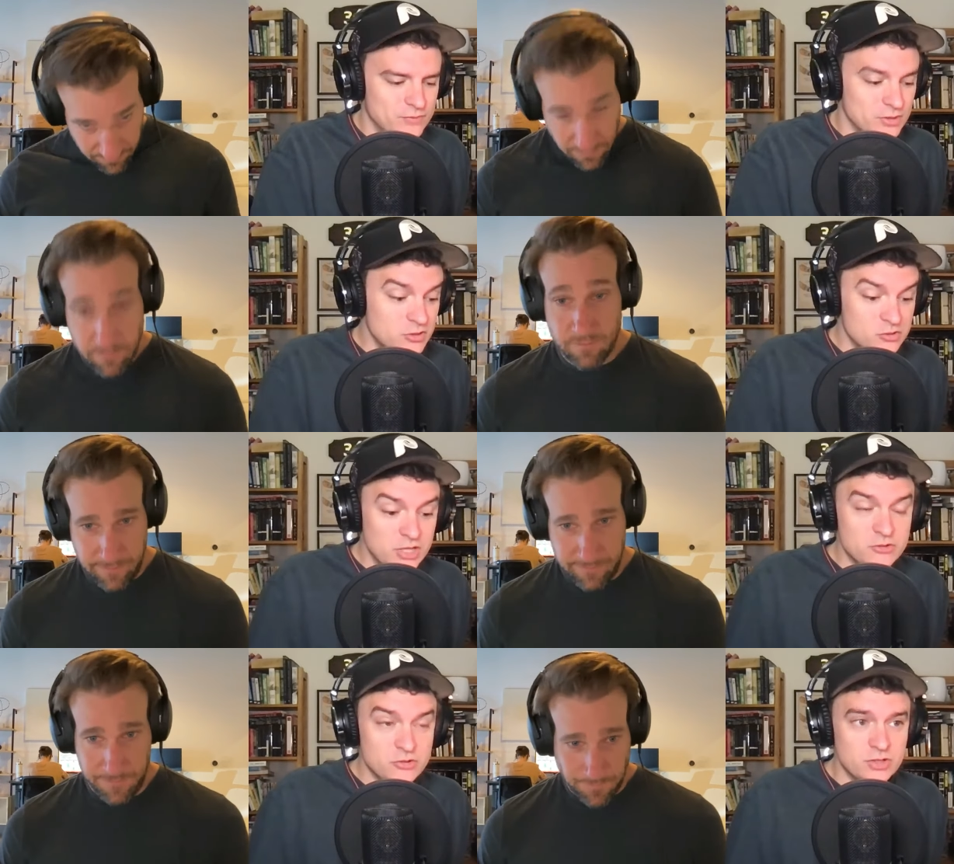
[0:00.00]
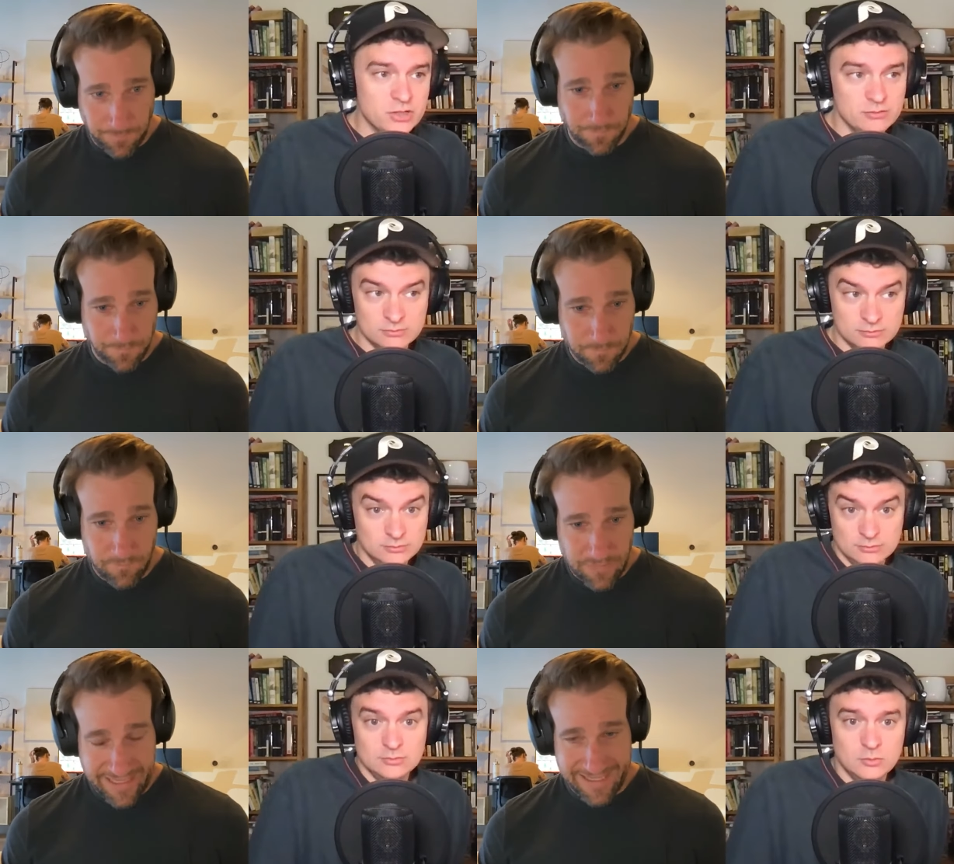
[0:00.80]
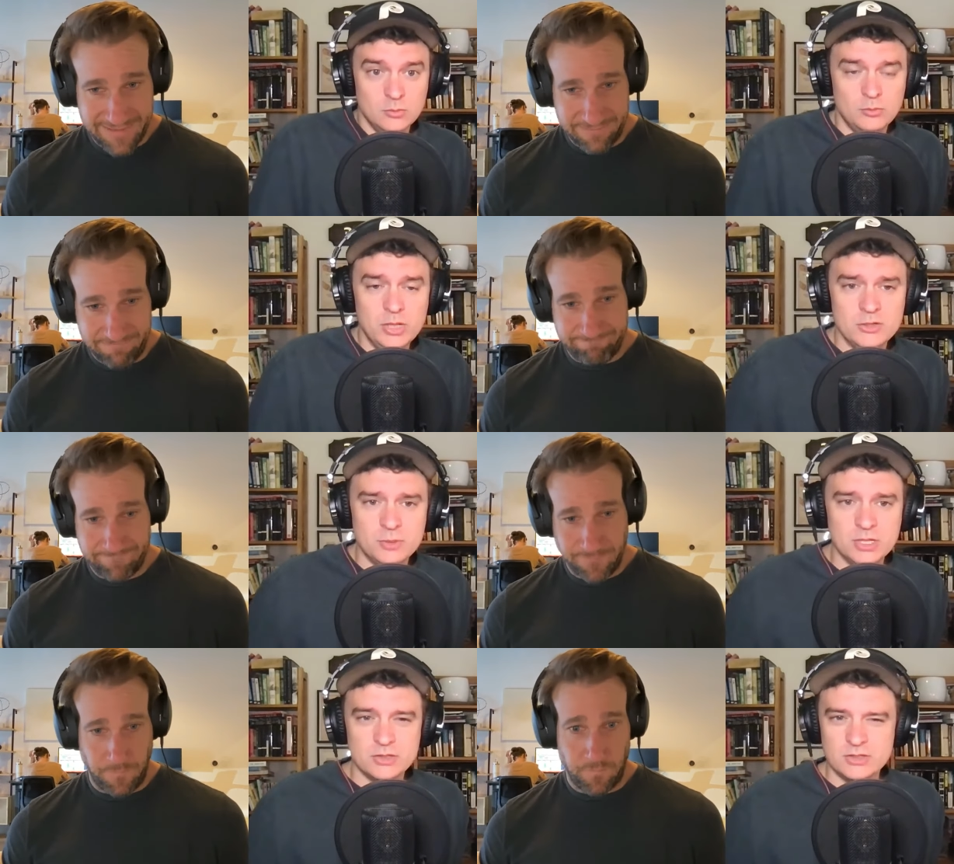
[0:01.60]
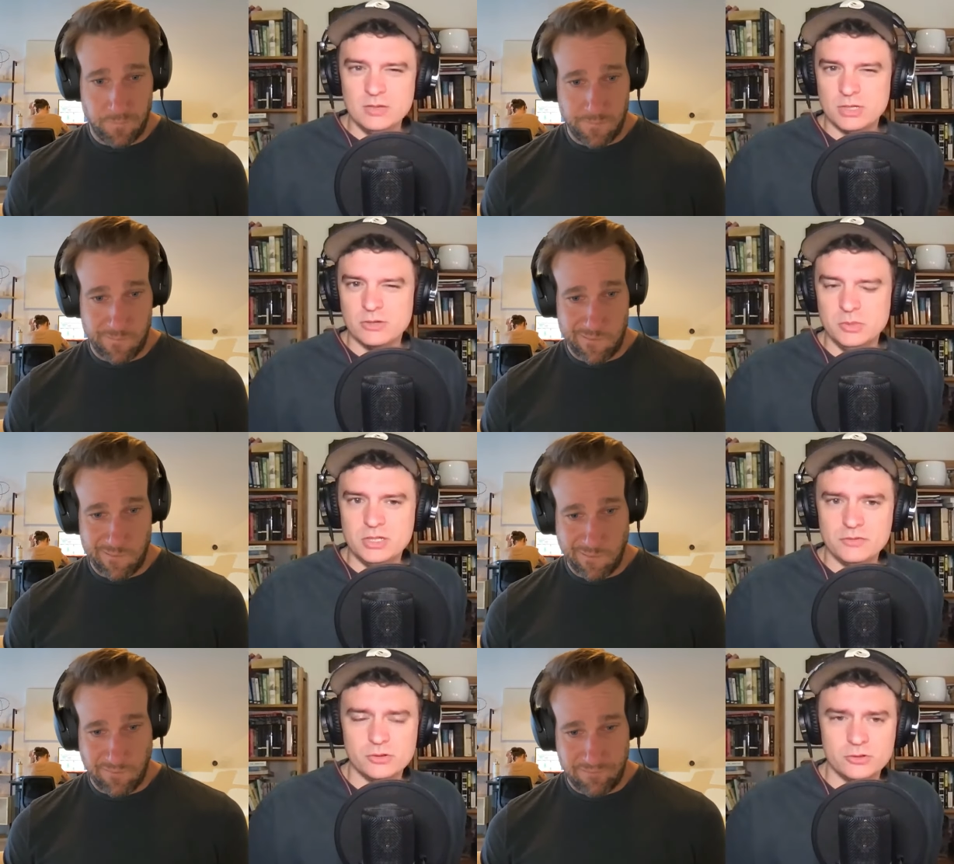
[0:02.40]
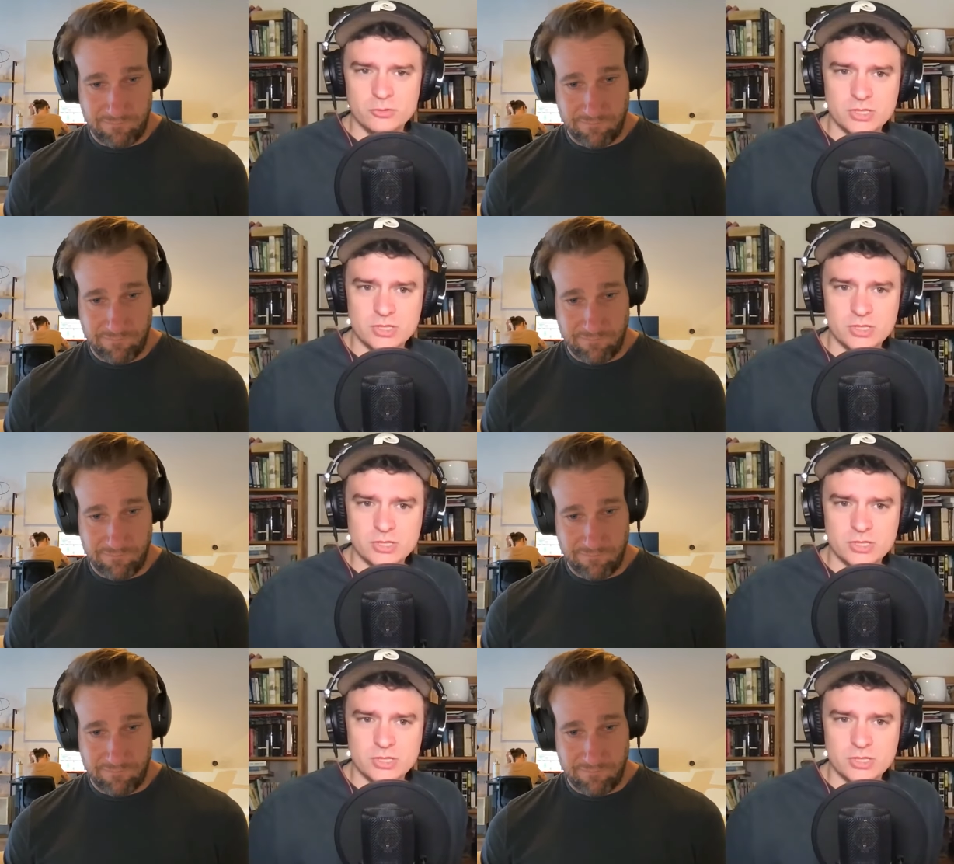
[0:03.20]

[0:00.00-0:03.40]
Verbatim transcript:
Speaker 1: So this is an interesting piece because it seems like it would be difficult to